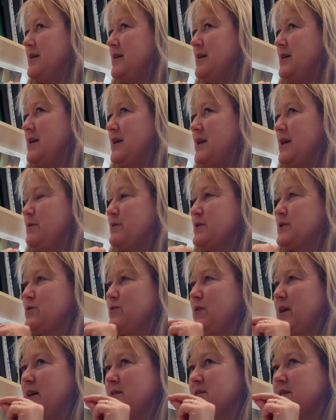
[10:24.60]
Yeah. It was
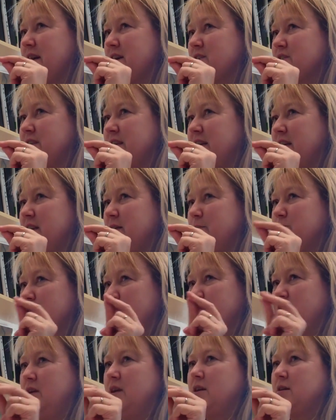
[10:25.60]
around actually getting them to
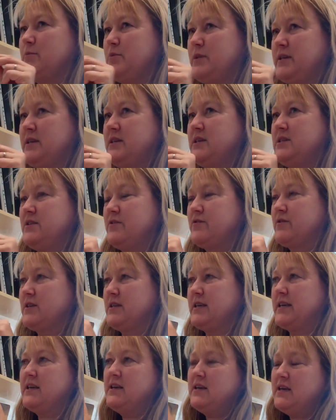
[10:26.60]
think completely
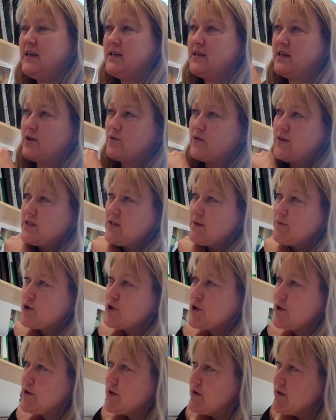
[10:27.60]
differently. Now the reason I'm
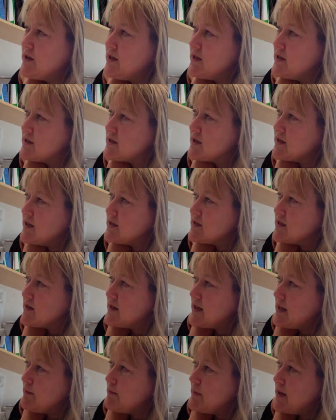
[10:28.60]
showing you this is it
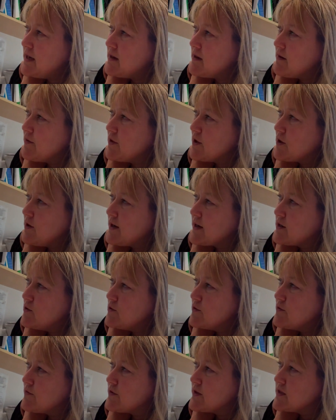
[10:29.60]
then meant that I
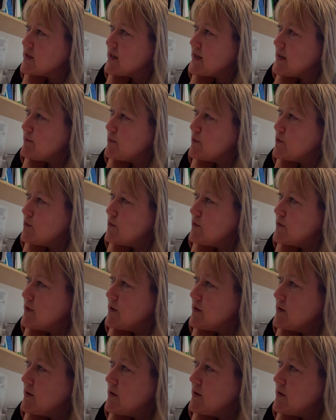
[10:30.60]
could, for example,